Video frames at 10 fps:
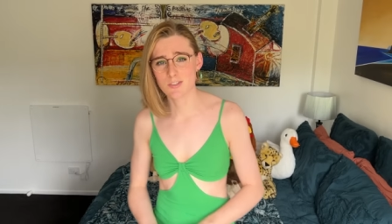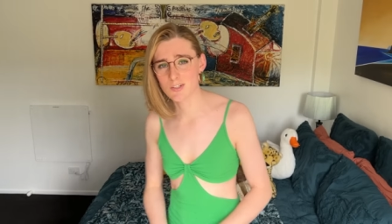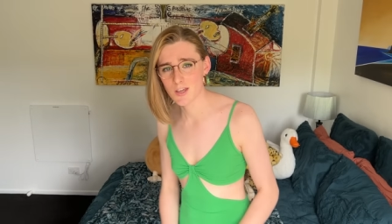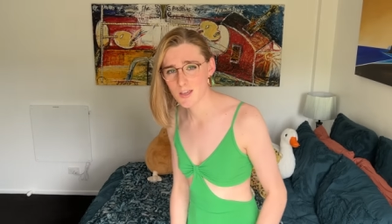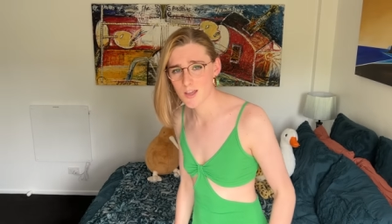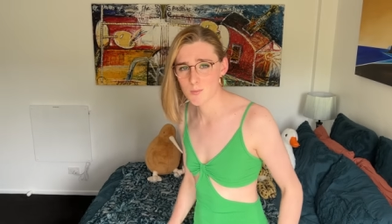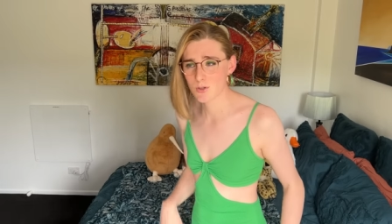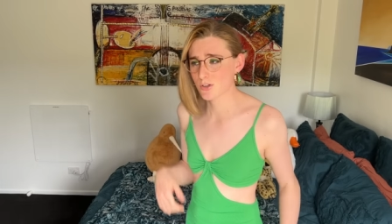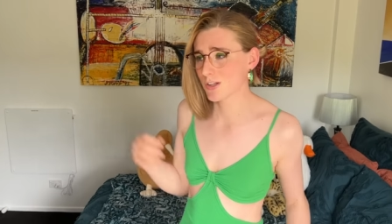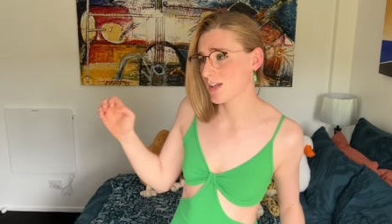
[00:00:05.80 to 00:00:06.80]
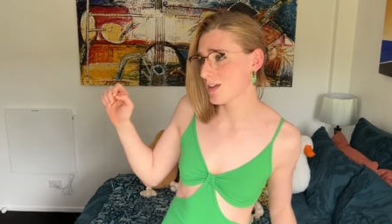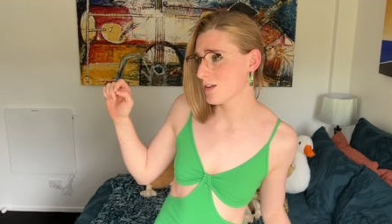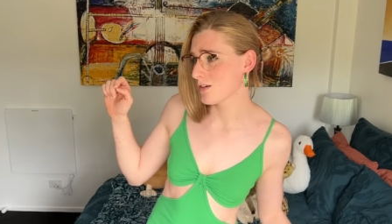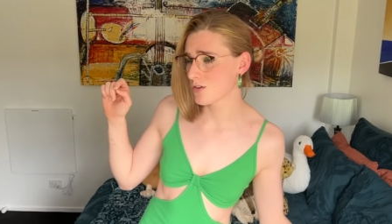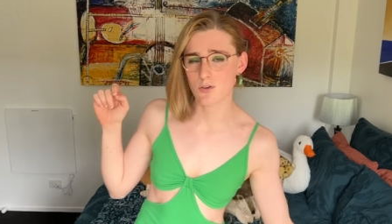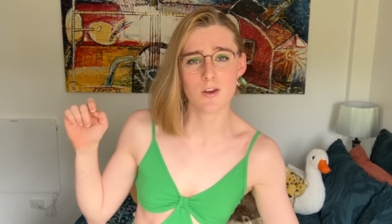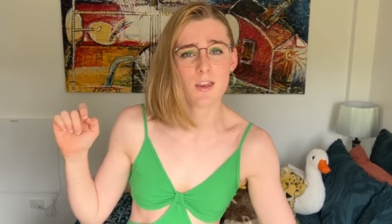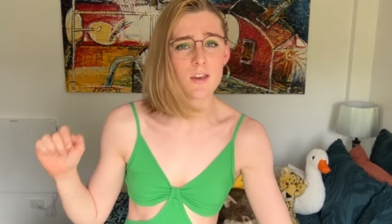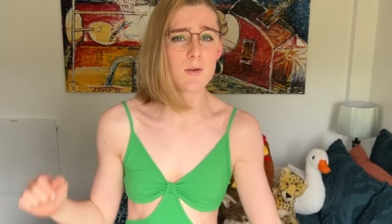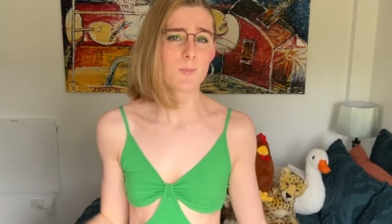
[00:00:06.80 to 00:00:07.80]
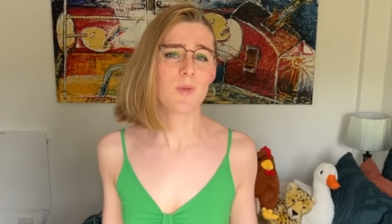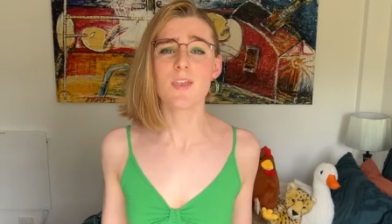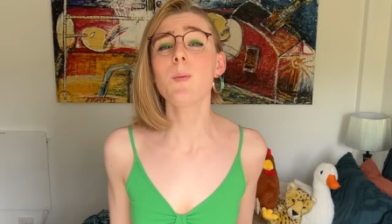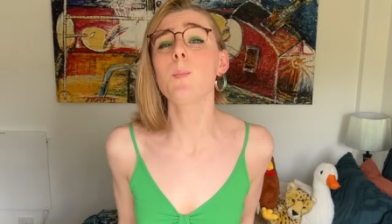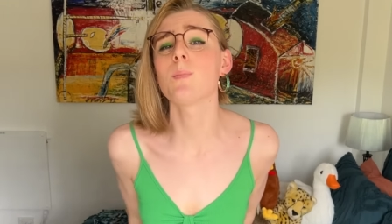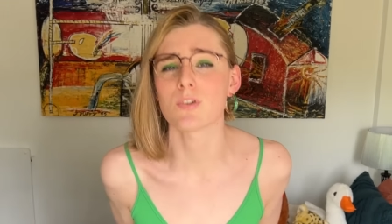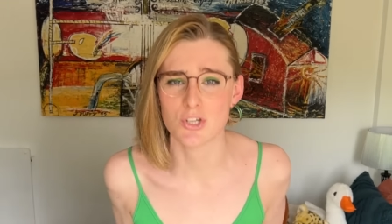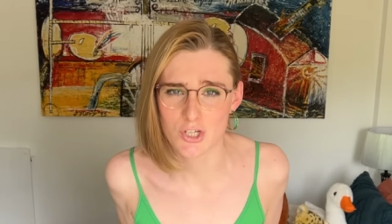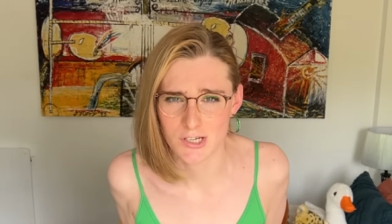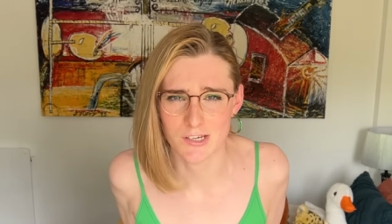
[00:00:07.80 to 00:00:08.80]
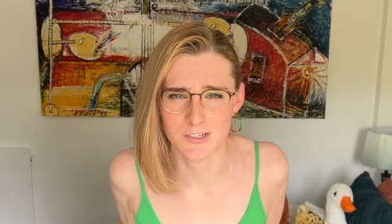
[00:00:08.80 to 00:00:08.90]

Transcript: Today I am a lean, green meme machine.